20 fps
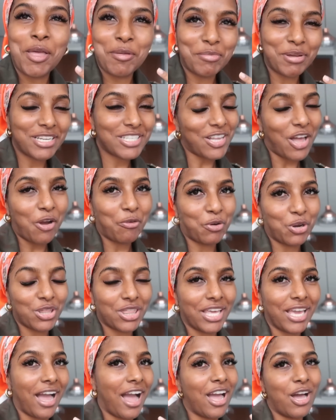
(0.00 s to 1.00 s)
But it's all
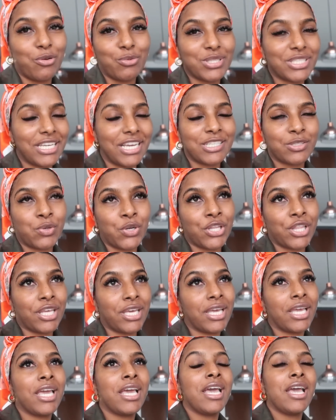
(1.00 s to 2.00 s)
worth it. I always say it's worth
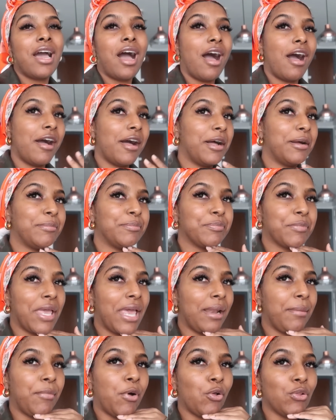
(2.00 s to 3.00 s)
it. Um,
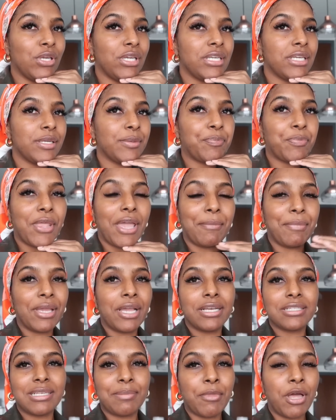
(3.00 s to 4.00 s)
and I'm only, and
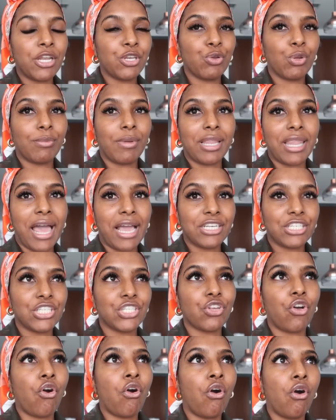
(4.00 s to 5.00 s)
because I'm not doing my
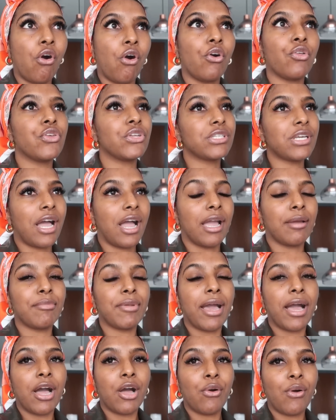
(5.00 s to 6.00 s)
lashes all the time
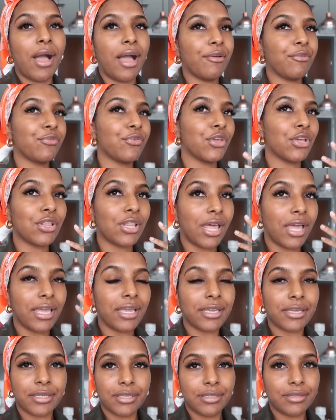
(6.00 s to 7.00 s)
now, I feel
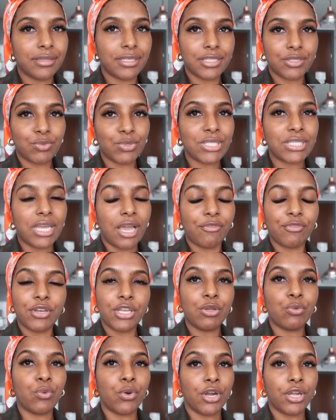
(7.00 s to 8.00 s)
like this was
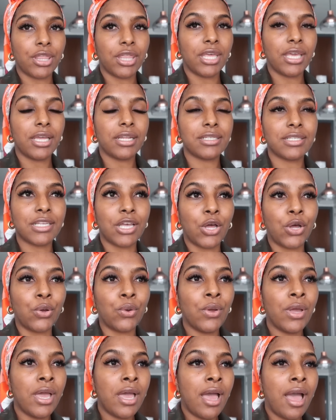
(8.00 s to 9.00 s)
definitely worth it.
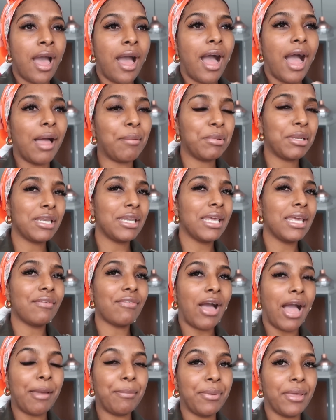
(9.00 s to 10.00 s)
So I believe
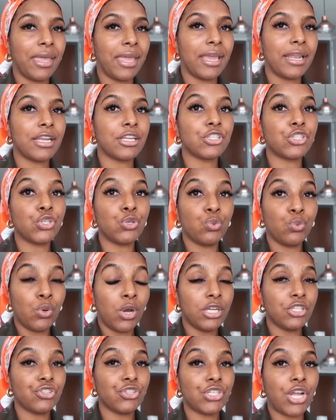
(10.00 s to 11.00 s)
I paid two
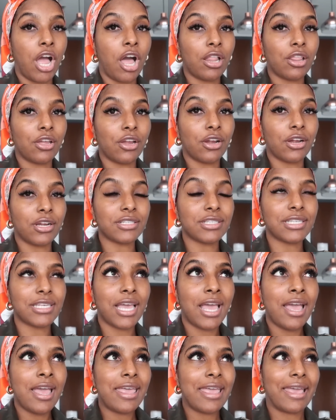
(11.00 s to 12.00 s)
hundred dollars,
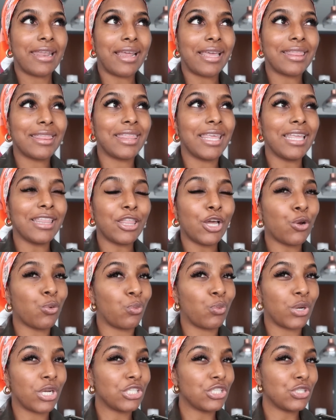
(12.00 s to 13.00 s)
and I think the
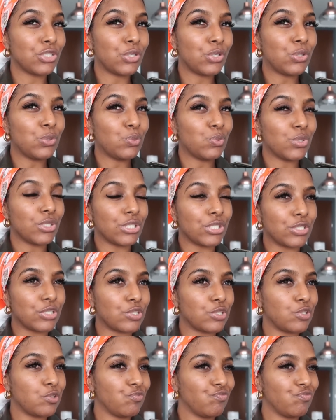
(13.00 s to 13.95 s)
original was